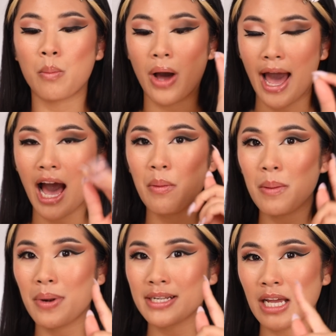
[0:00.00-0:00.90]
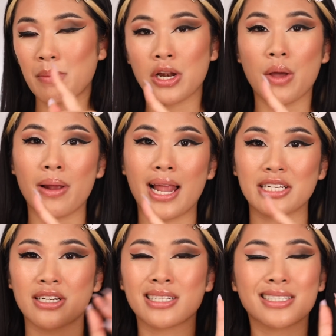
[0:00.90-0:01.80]
But how I blend out my lower
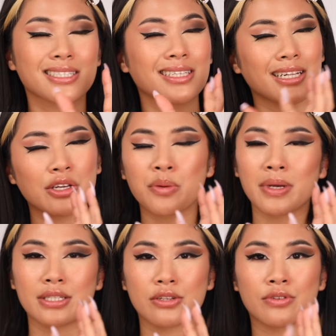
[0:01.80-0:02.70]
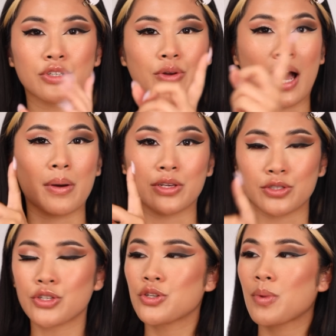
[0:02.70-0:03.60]
lash line is just a little bit different to how I
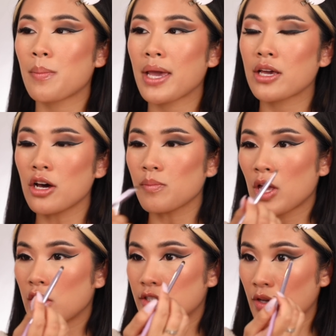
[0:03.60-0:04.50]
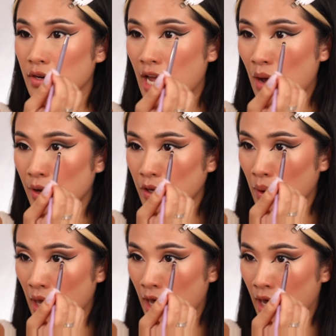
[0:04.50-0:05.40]
used to do my makeup. So now I
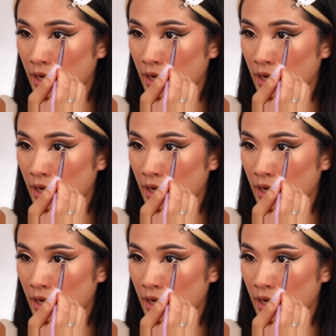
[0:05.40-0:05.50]
go ahead